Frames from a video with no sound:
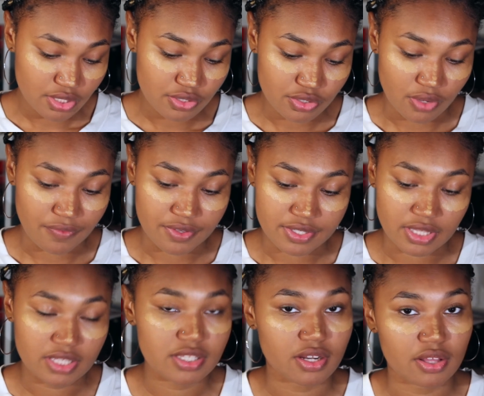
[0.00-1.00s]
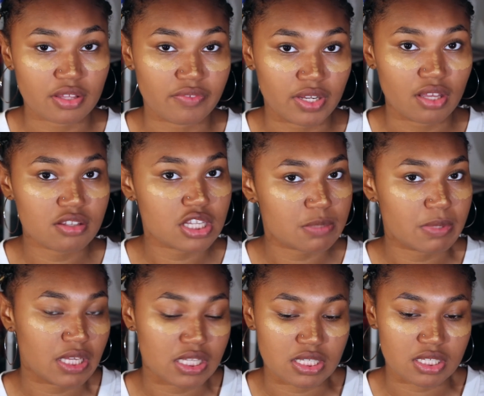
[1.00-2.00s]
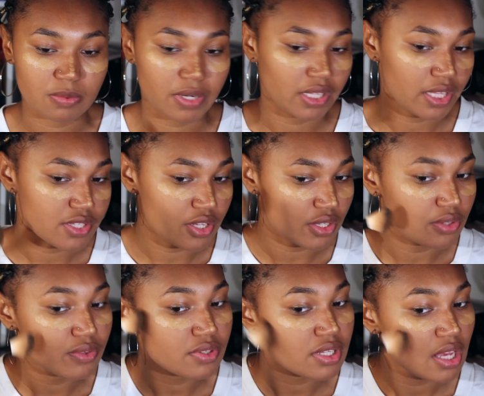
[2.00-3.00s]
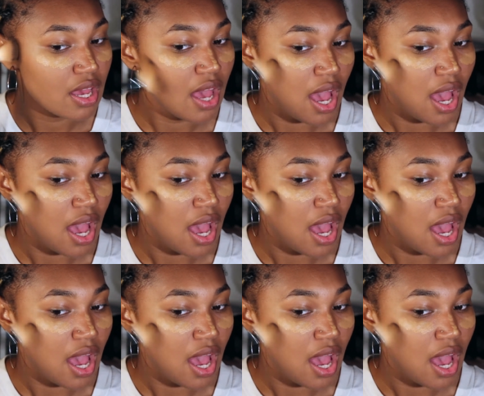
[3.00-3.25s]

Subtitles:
So if you see this in other videos, it's because it's what I like to use.